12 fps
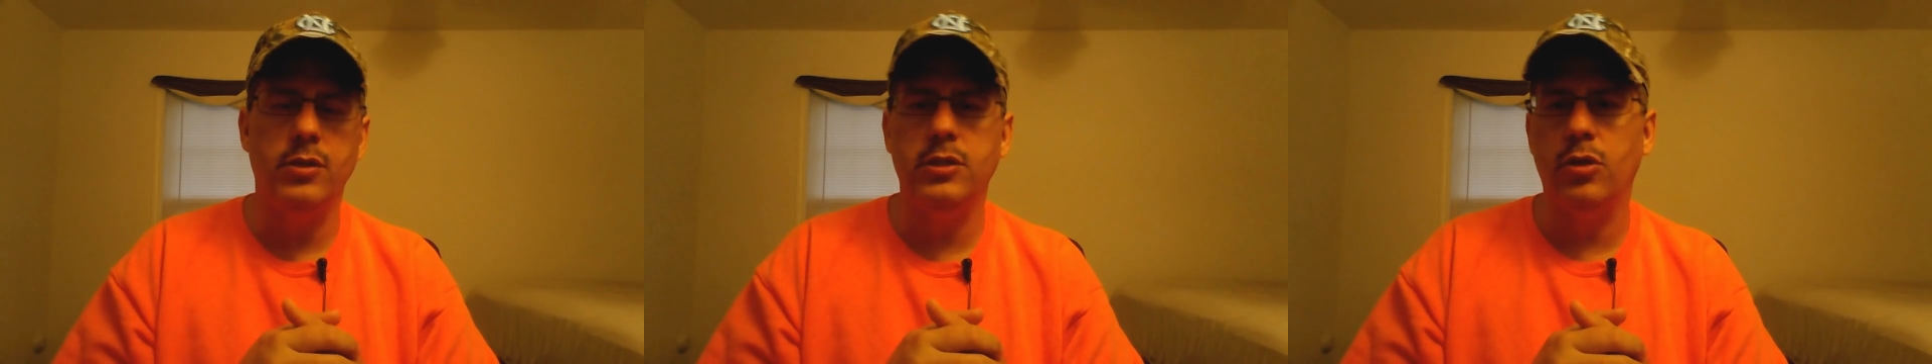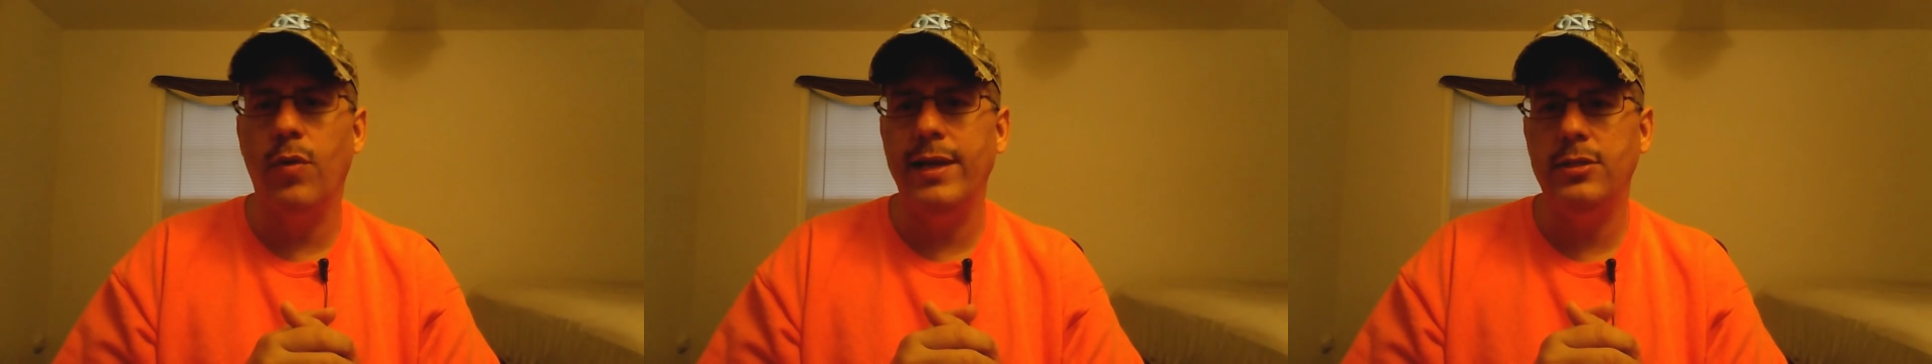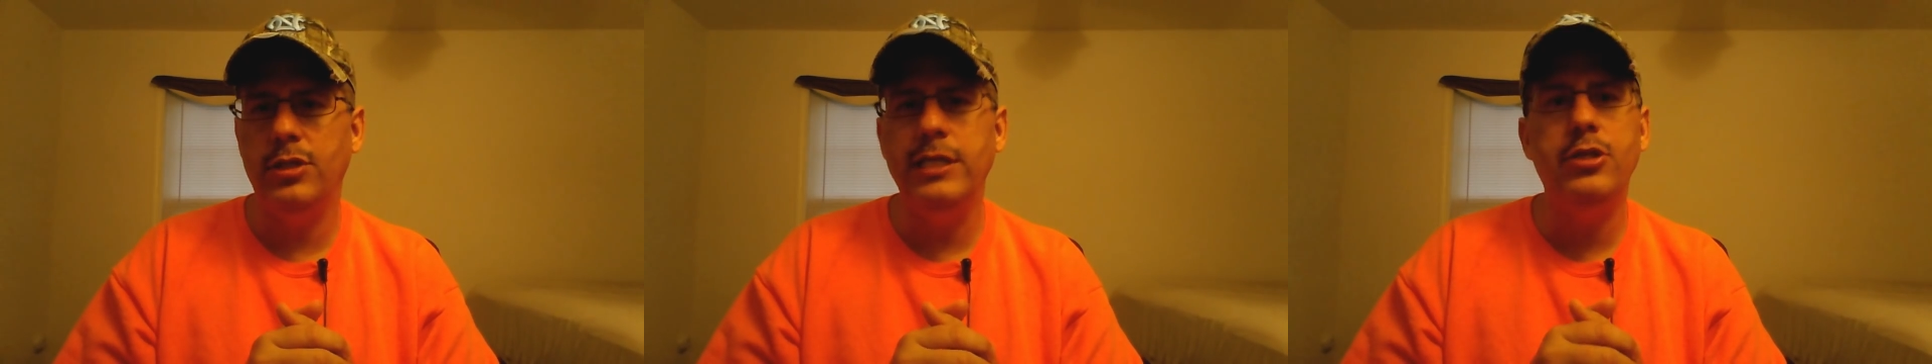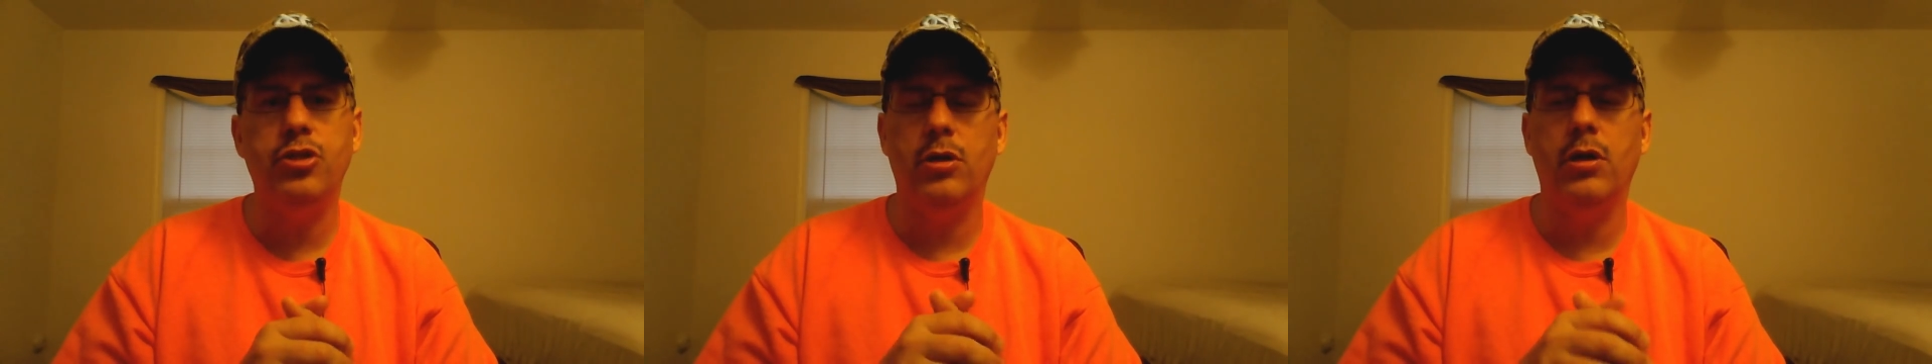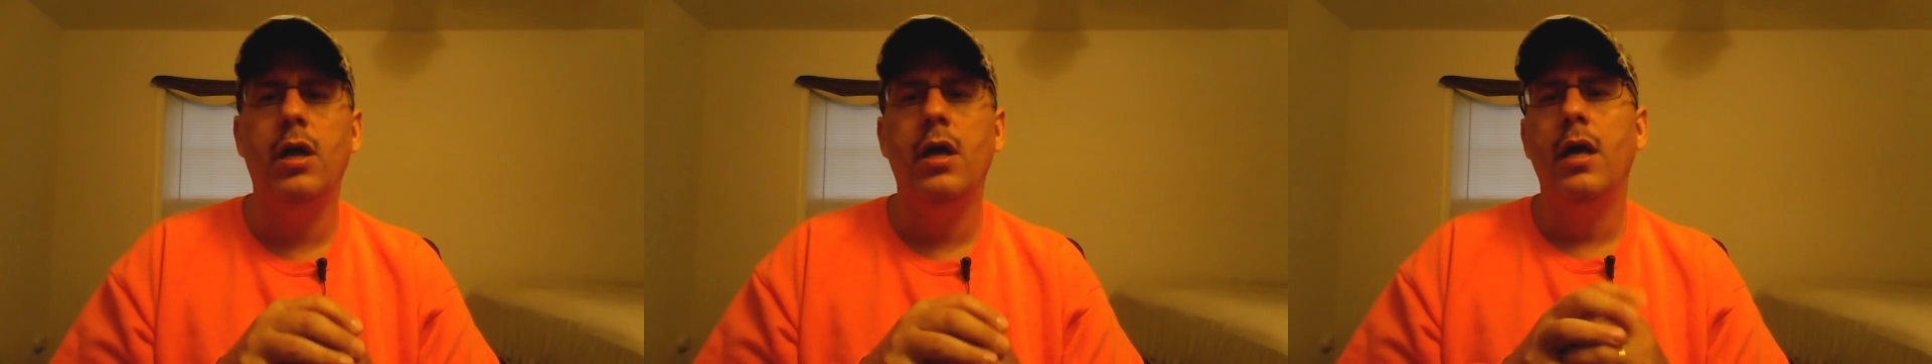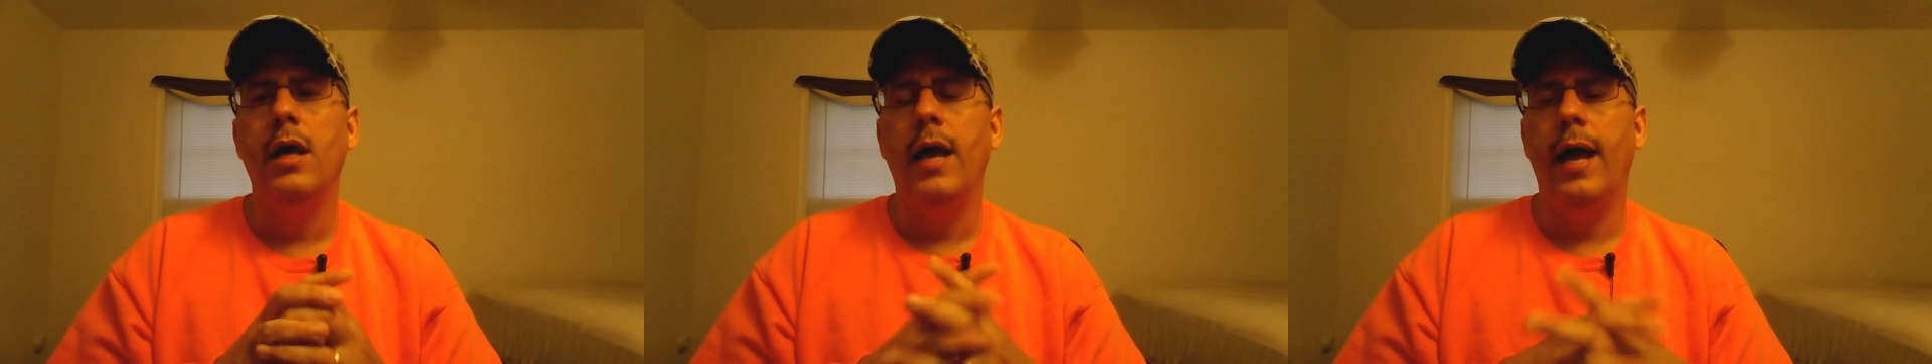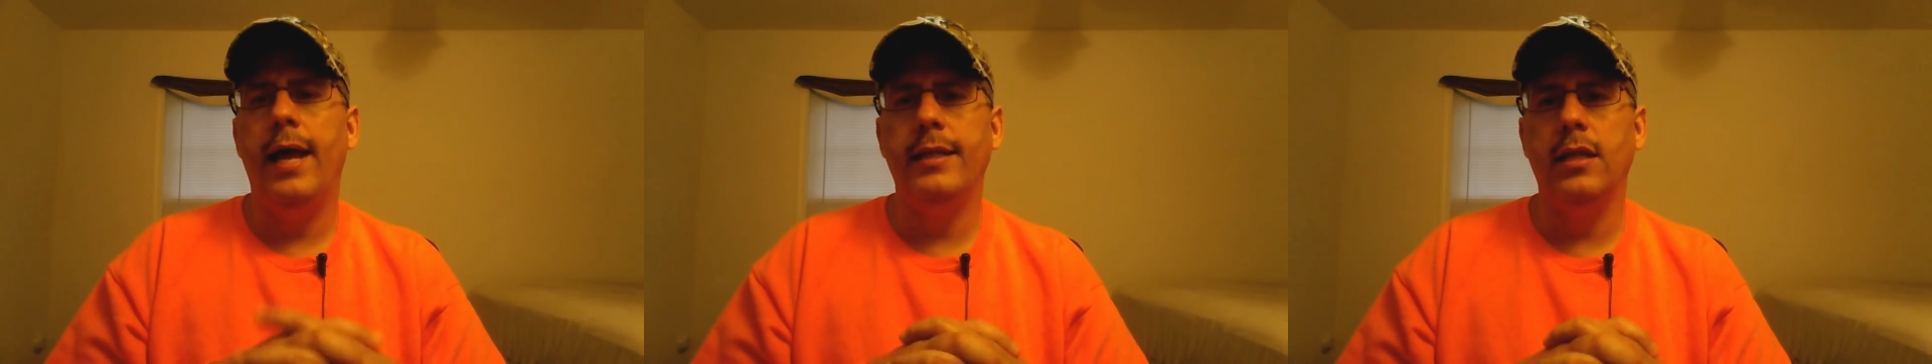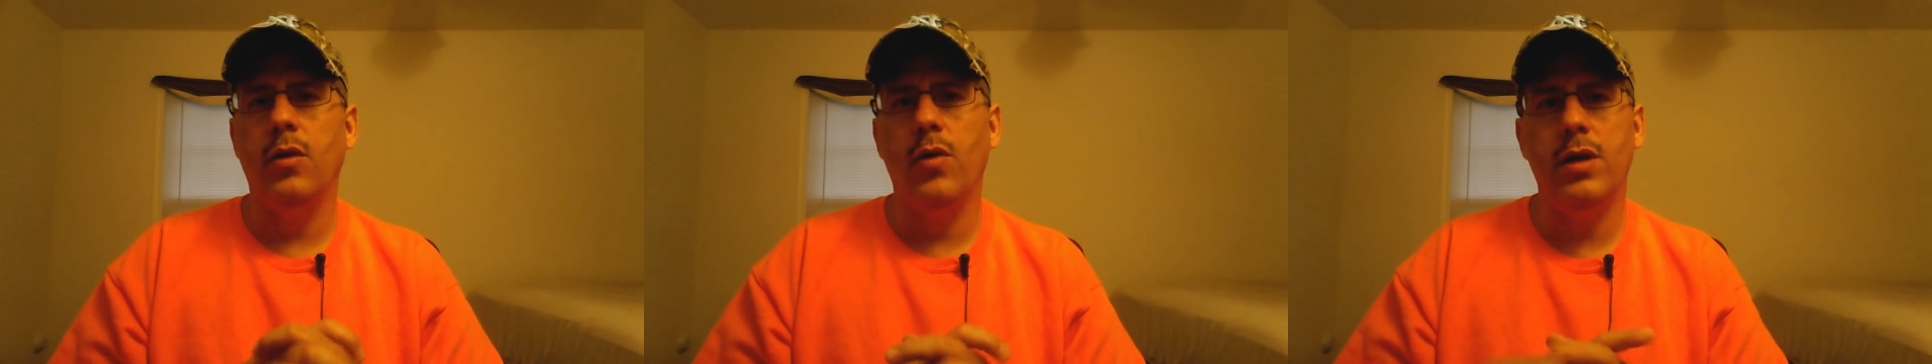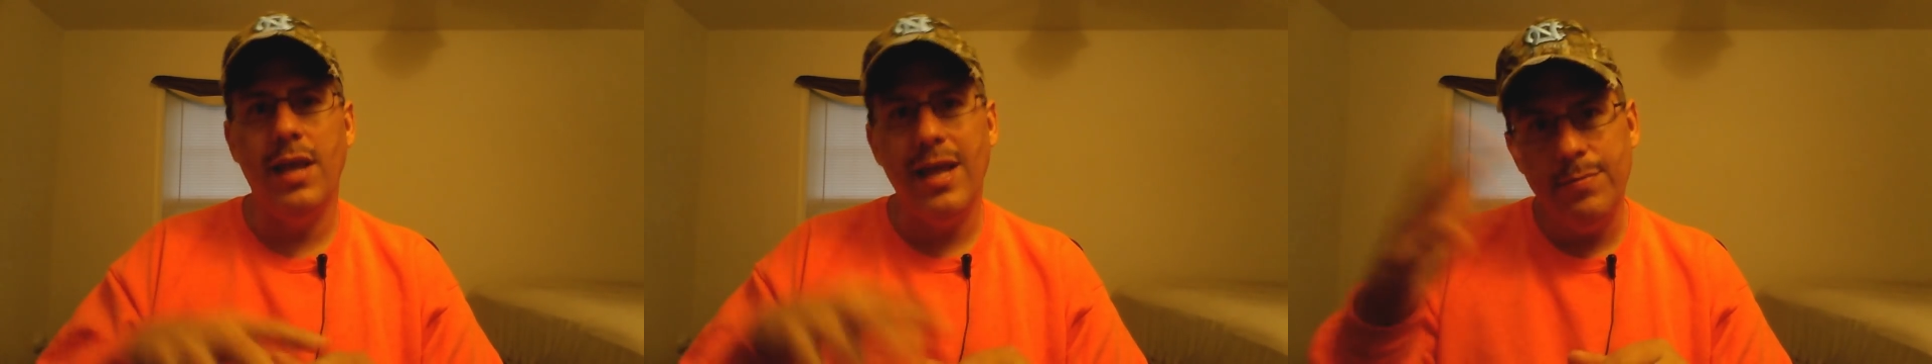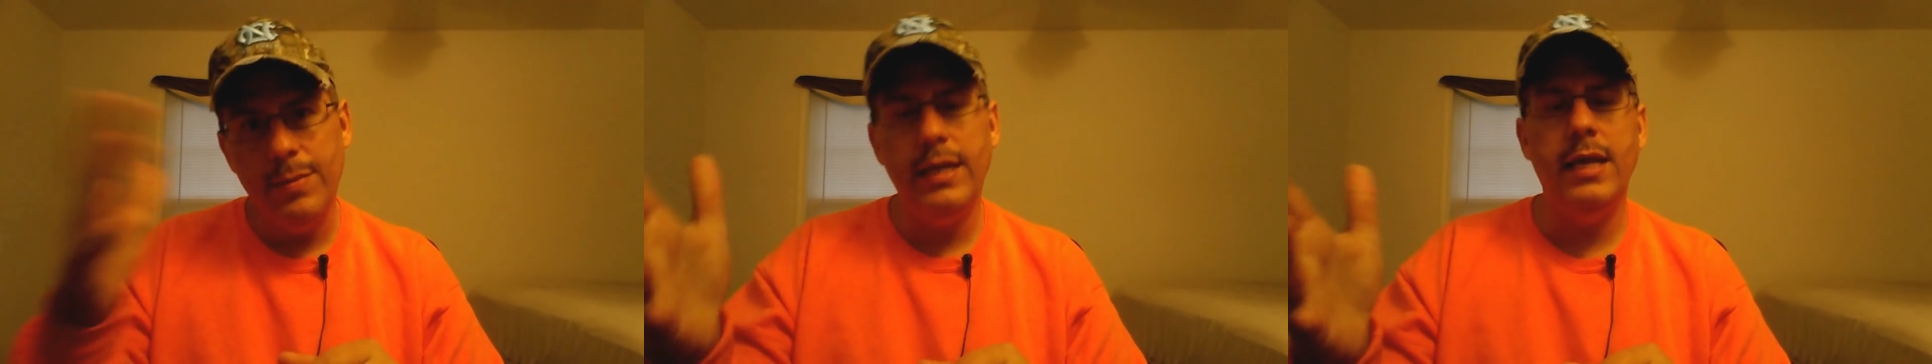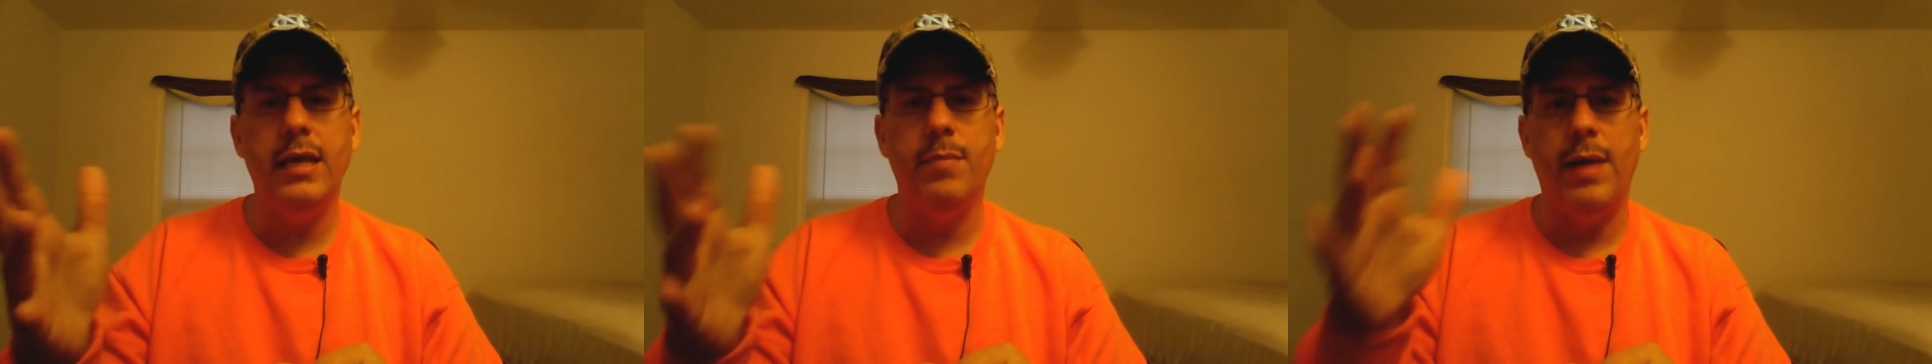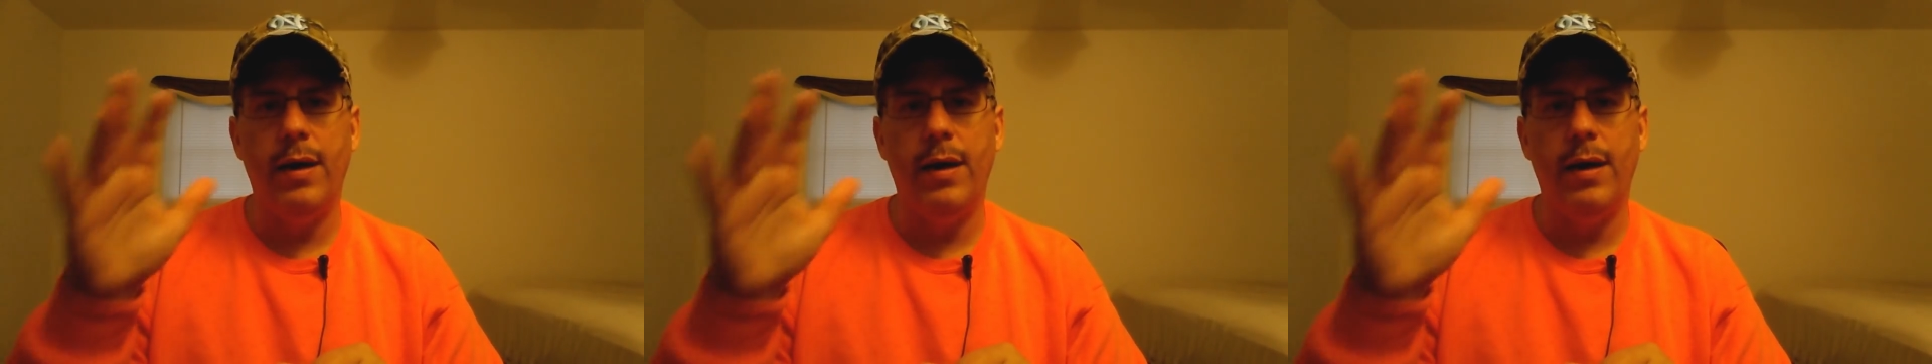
So he's a great teacher, and the Lord led me to him.